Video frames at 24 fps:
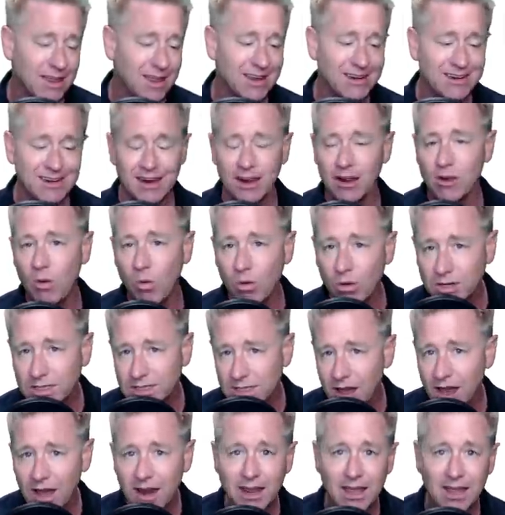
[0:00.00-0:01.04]
And then I did a
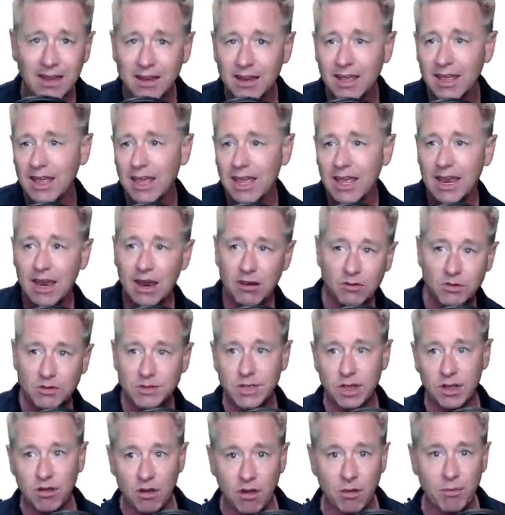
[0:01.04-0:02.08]
course on it.
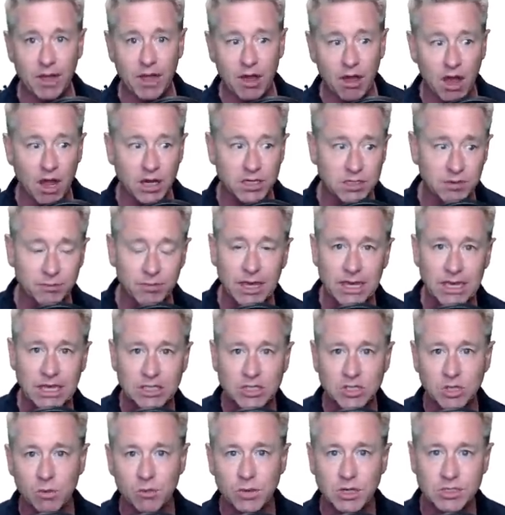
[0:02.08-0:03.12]
Everyone's like, oh my gosh, I'm
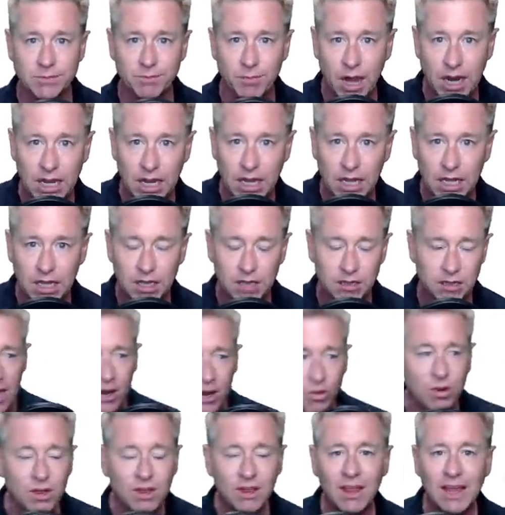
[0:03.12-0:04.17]
making so much money. Then
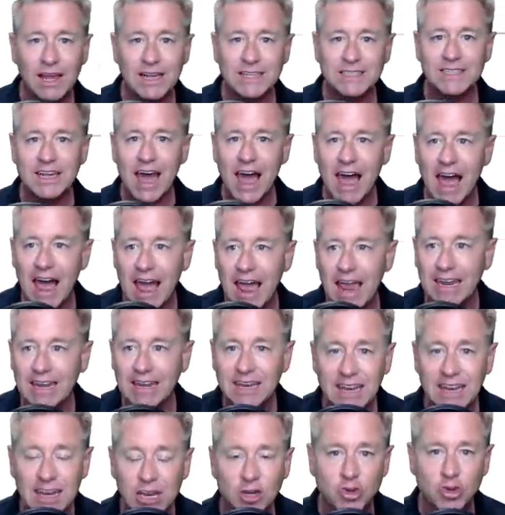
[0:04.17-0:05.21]
I realized I
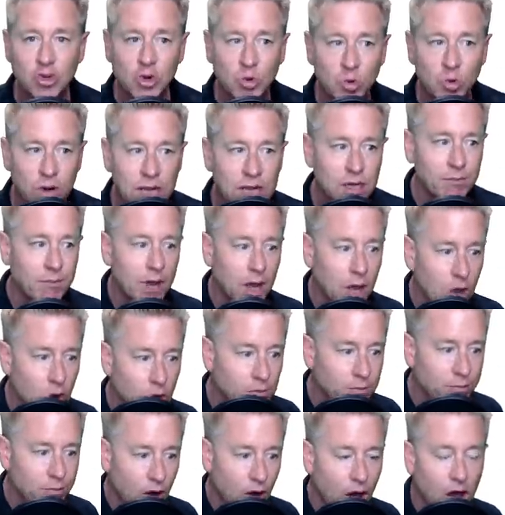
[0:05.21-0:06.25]
need to create my
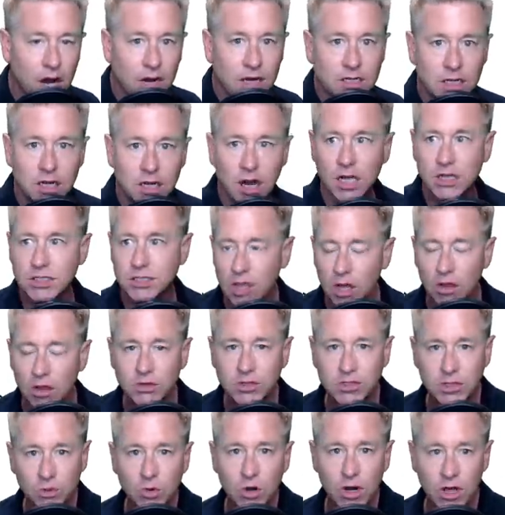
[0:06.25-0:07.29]
own product and not
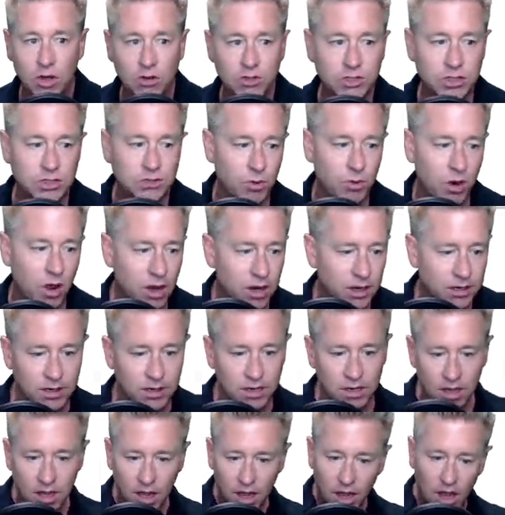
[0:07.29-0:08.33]
sell someone else's product
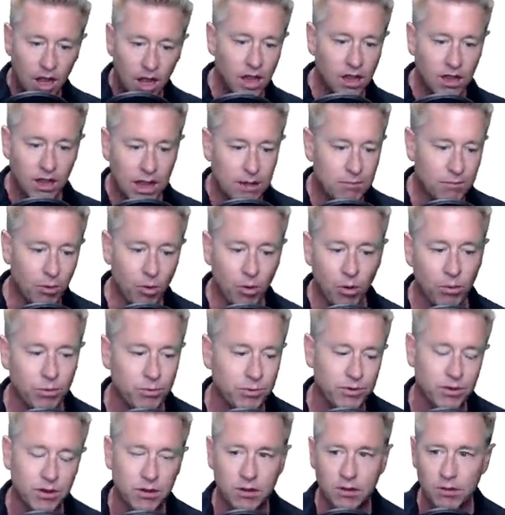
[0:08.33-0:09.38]
and light
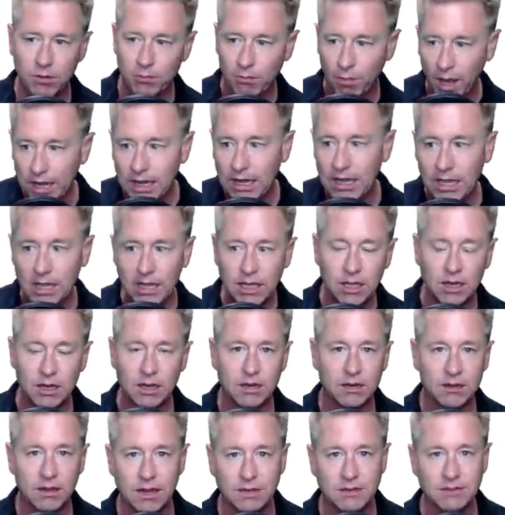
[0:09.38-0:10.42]
bulbs and the money.
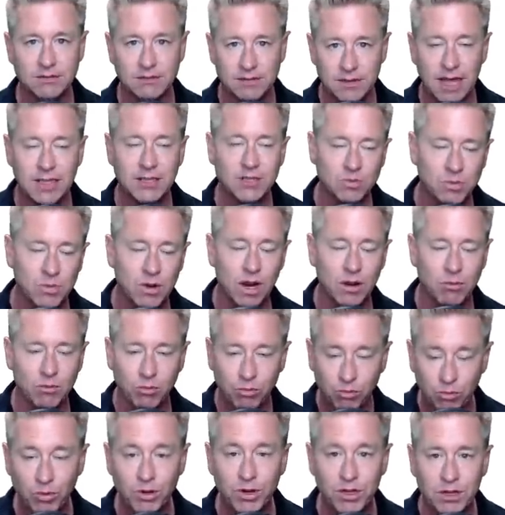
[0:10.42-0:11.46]
And that that's when I
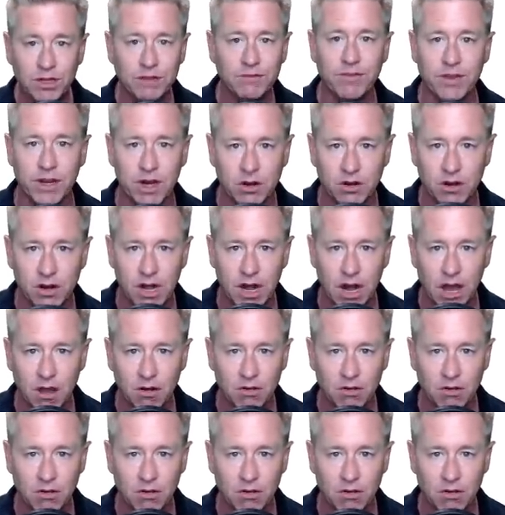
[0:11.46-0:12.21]
really figured it